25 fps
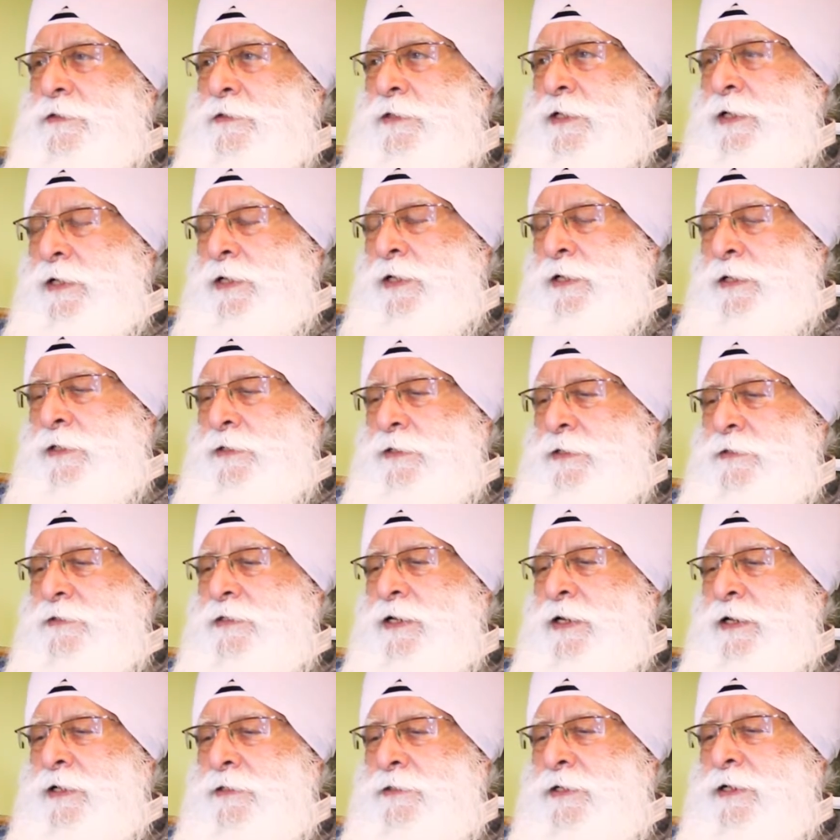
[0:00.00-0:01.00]
They,
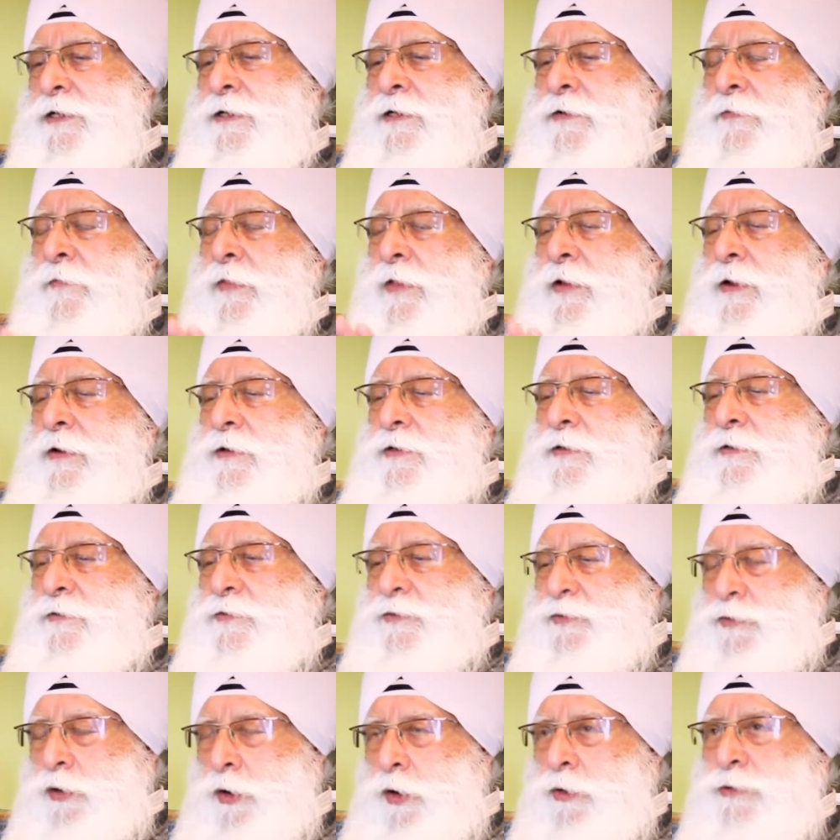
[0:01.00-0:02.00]
they, they
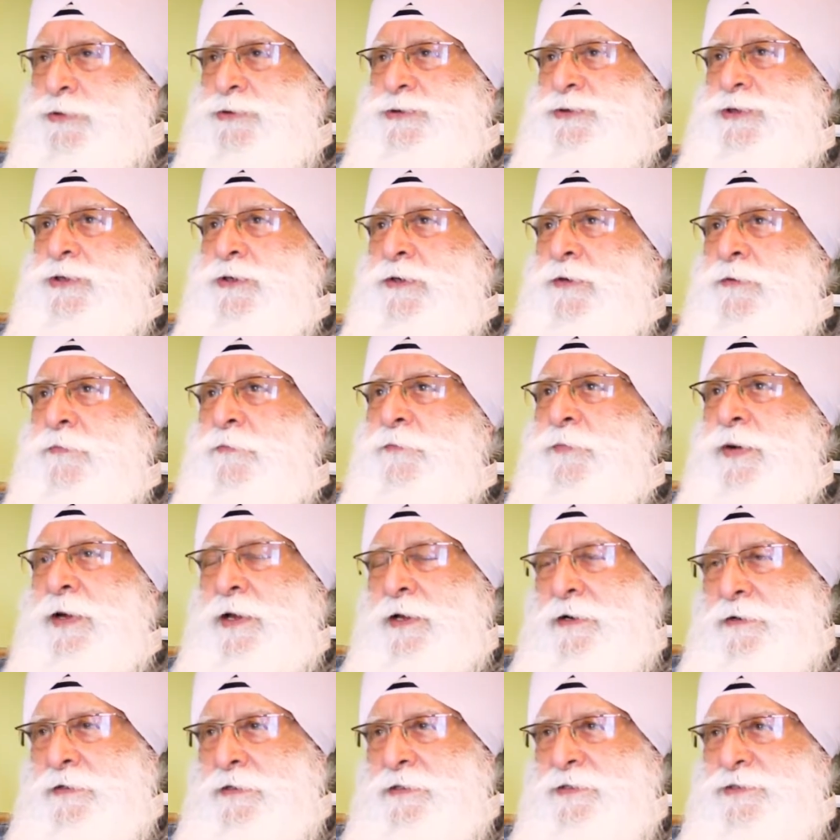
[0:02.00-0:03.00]
taught your
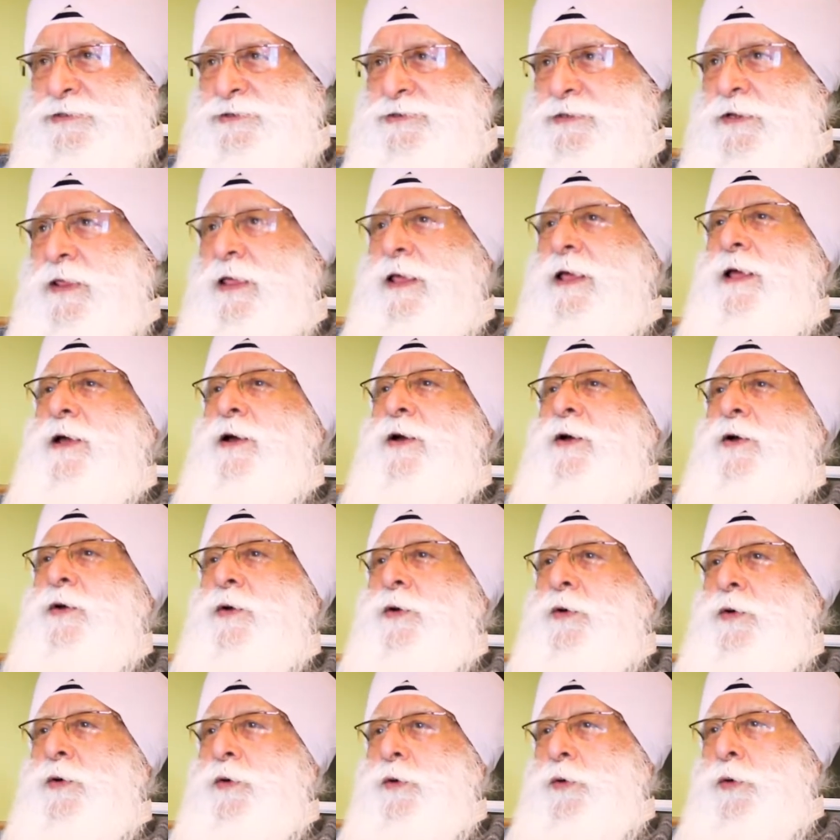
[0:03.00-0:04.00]
parents
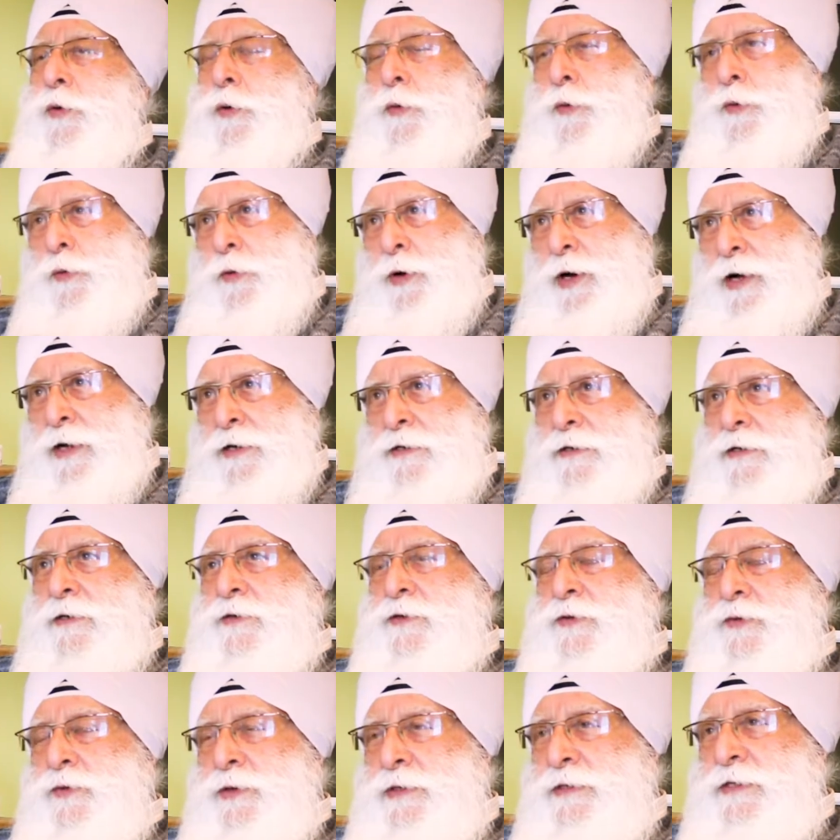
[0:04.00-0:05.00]
who are
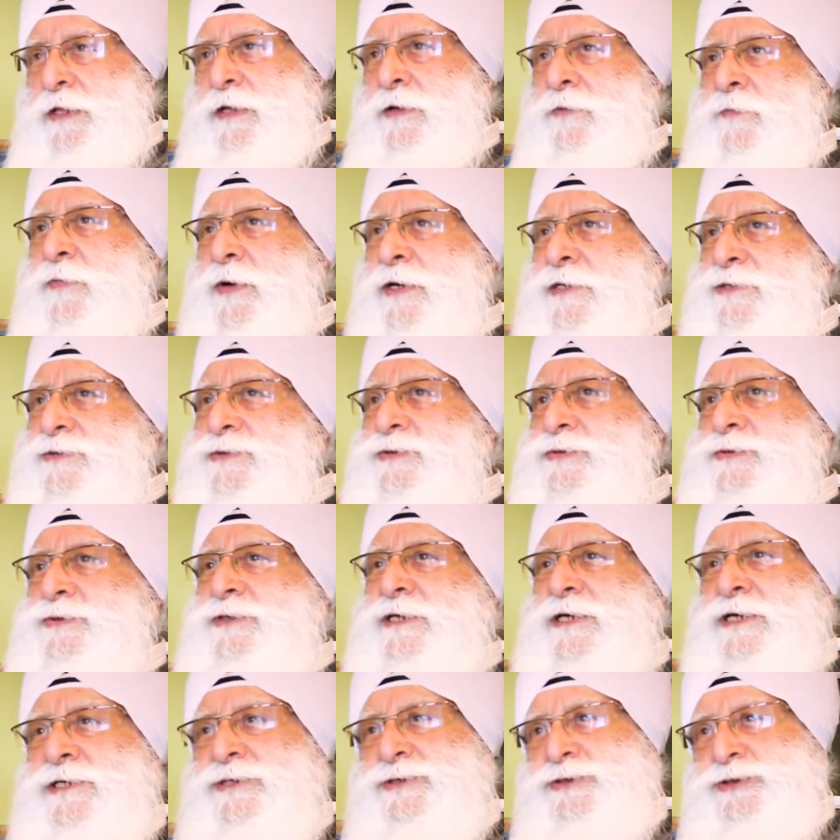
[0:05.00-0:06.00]
doing their best to
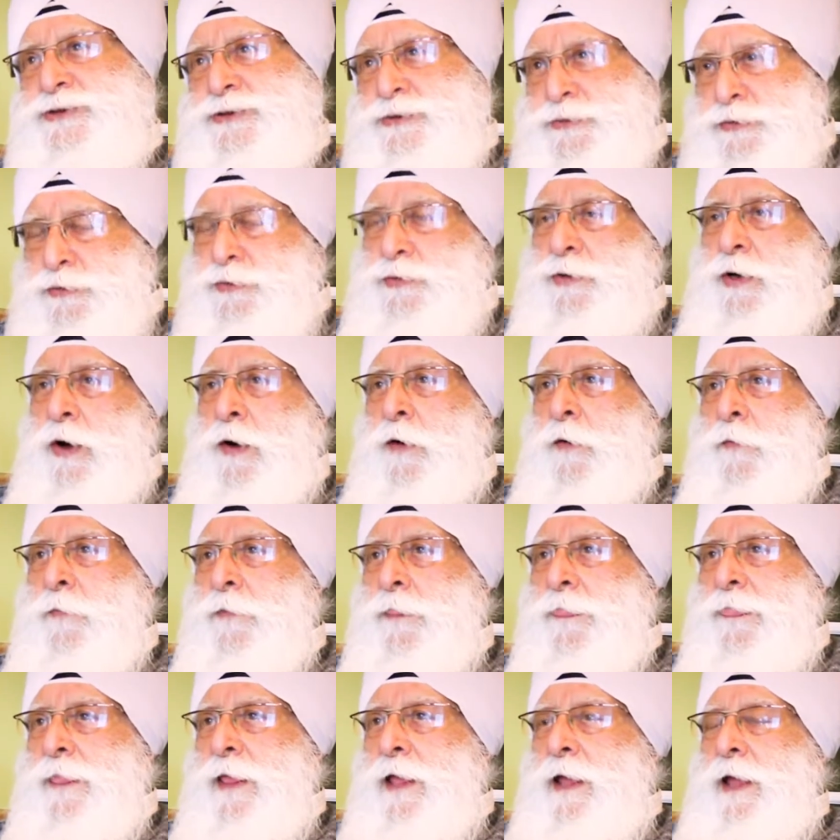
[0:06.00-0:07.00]
teach you now
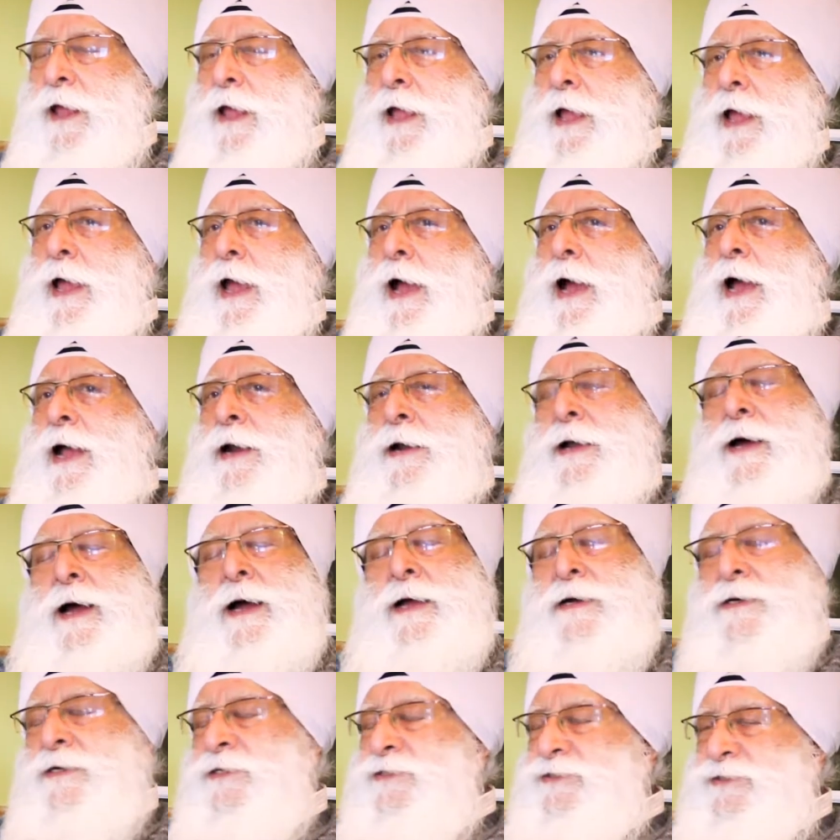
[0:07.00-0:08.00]
and
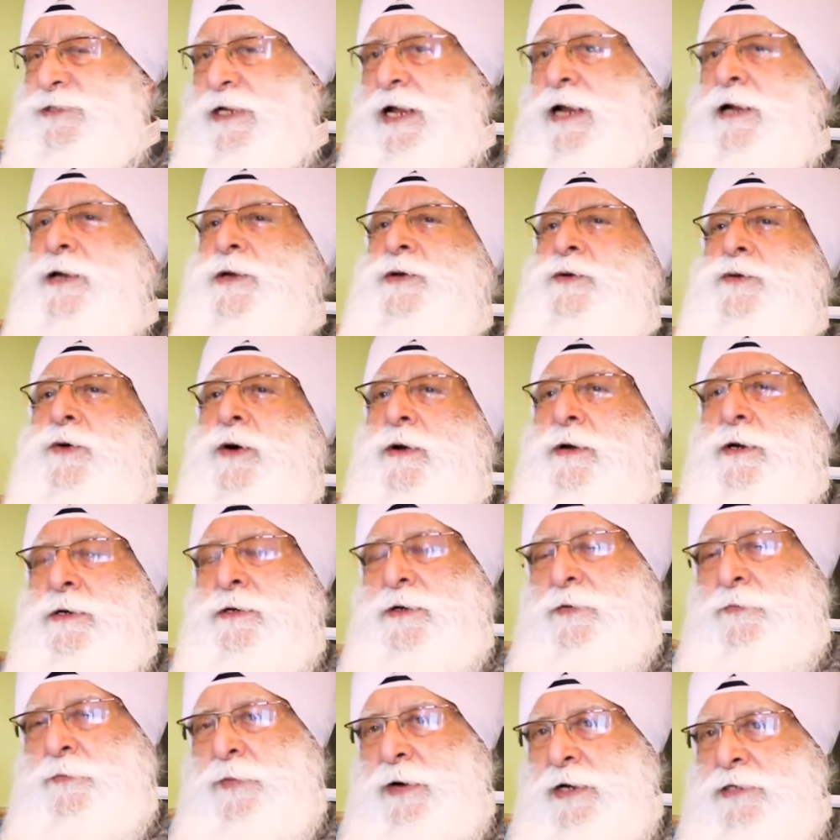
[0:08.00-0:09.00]
I understand you are
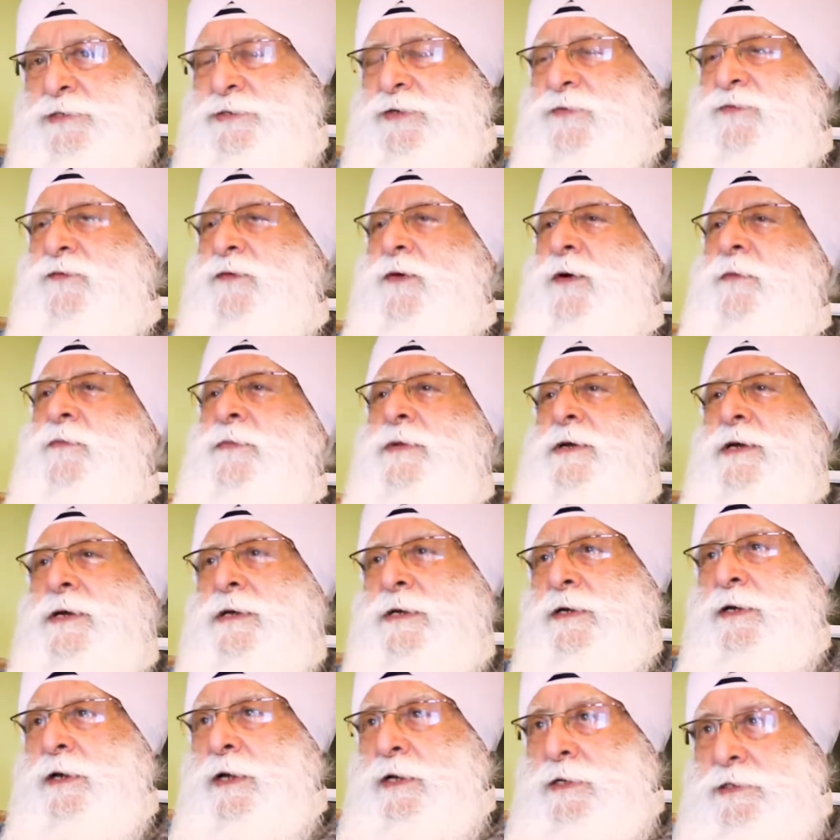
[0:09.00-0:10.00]
under pressure from
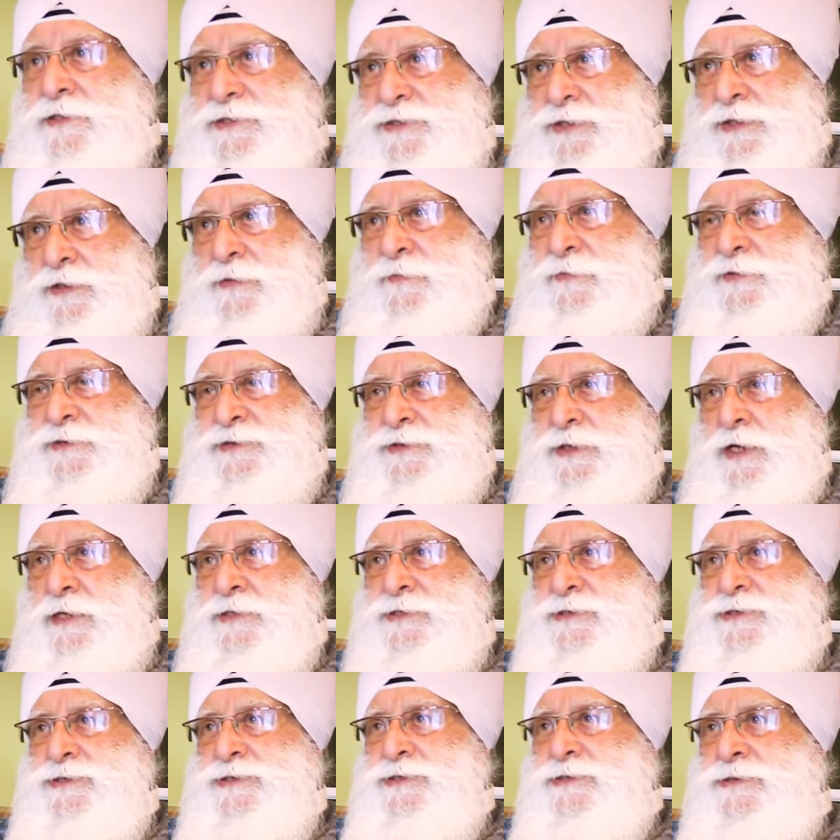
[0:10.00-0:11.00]
the
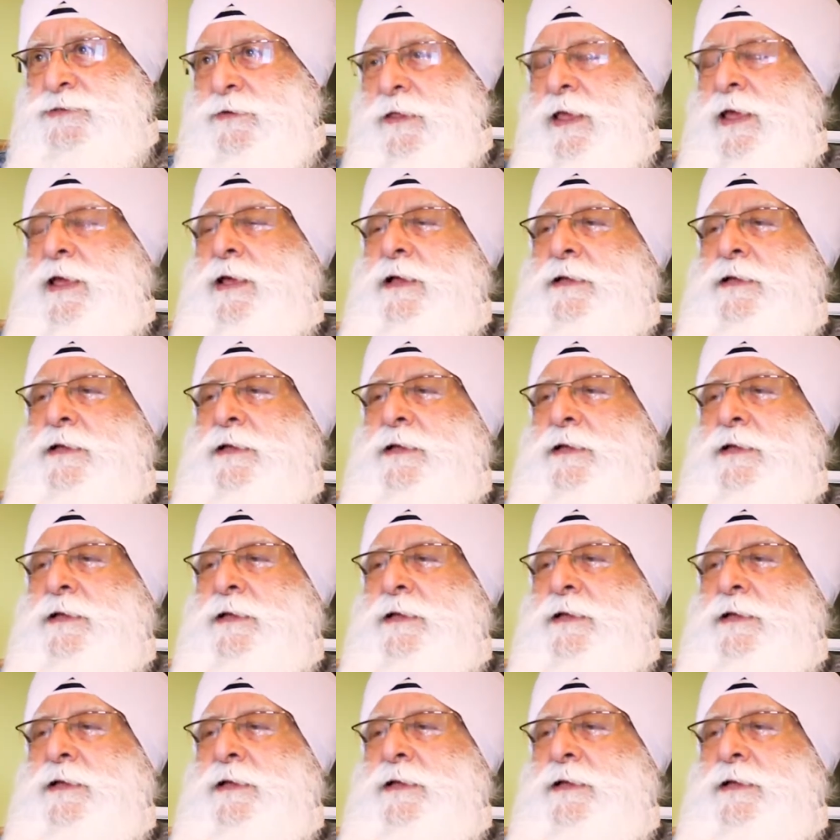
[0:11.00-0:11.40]
circumstances,